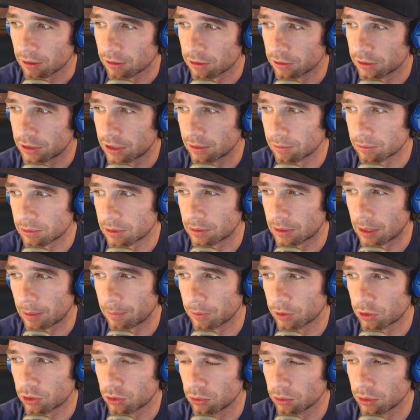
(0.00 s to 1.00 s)
the 13th of
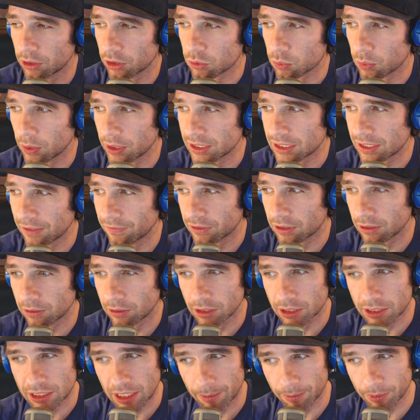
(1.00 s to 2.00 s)
September through the 27th
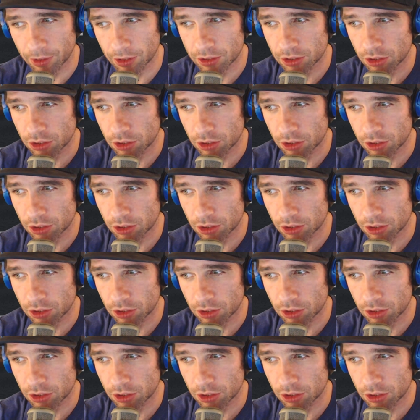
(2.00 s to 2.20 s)
of December.